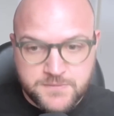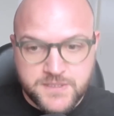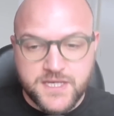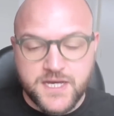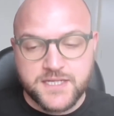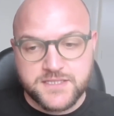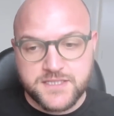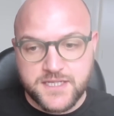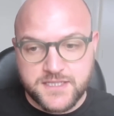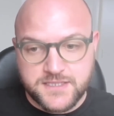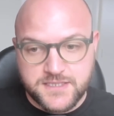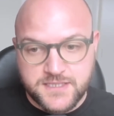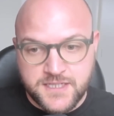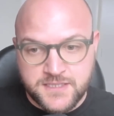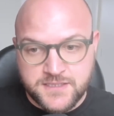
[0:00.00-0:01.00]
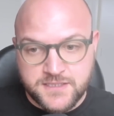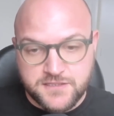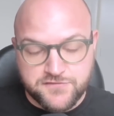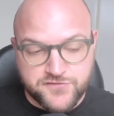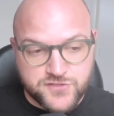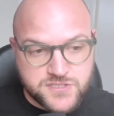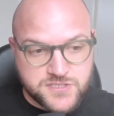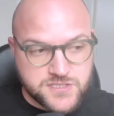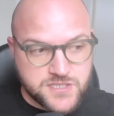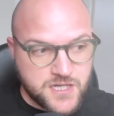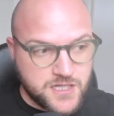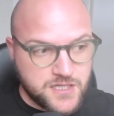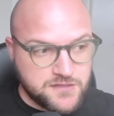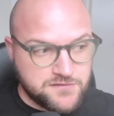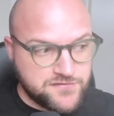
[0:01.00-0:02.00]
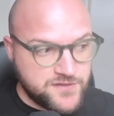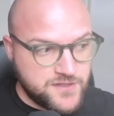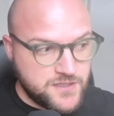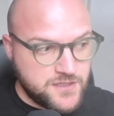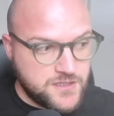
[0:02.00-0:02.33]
behind the idea, and the first half